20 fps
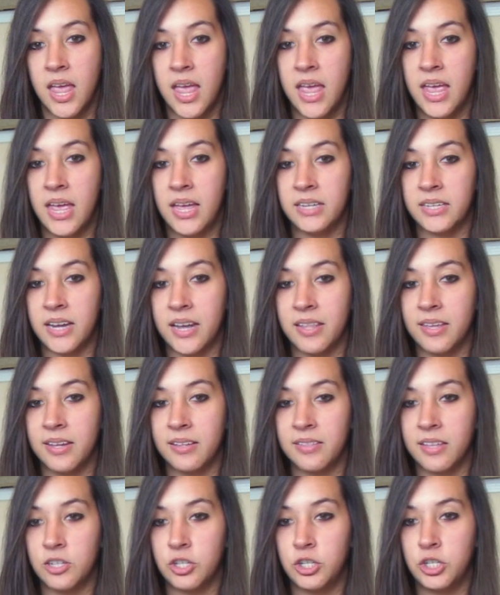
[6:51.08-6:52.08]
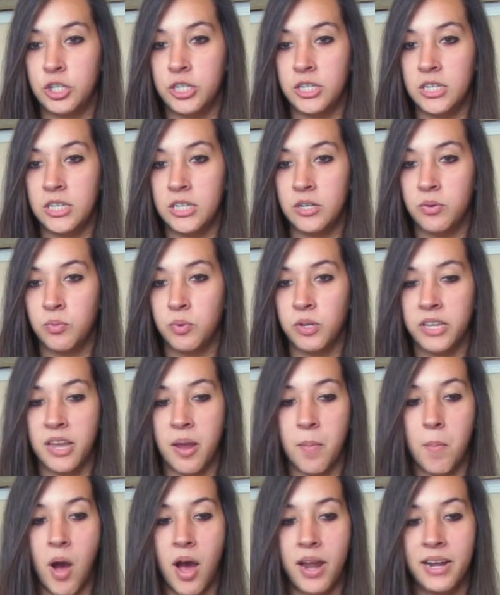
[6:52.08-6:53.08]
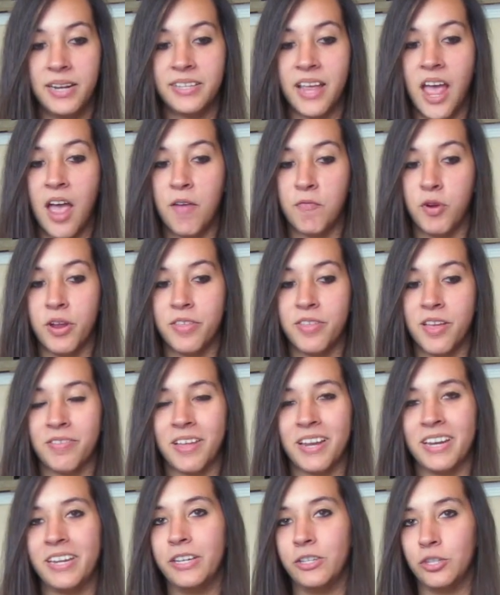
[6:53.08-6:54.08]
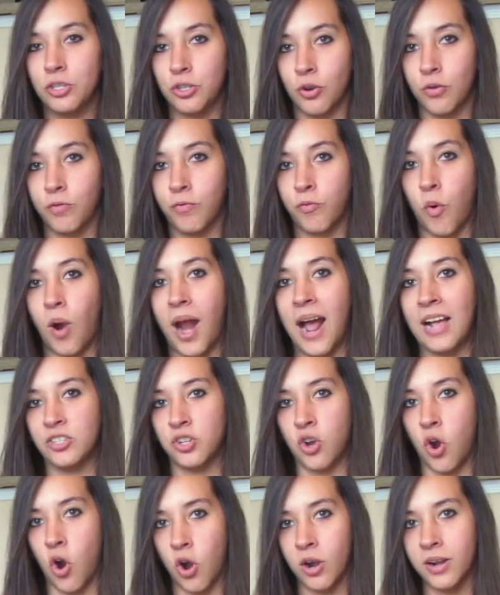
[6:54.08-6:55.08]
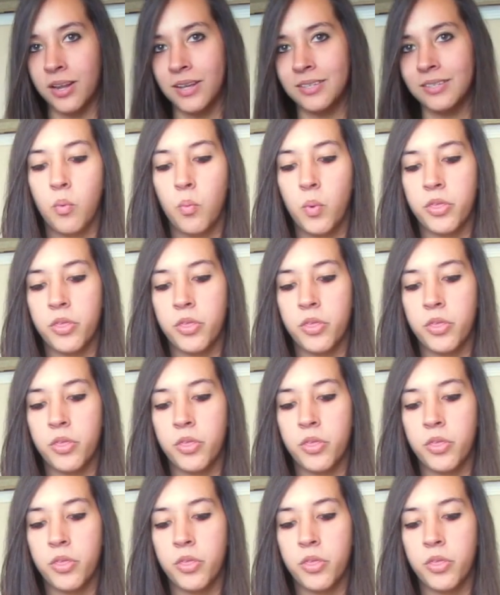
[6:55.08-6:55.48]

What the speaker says: And I think that she really embodies everything that he stood for as an artist.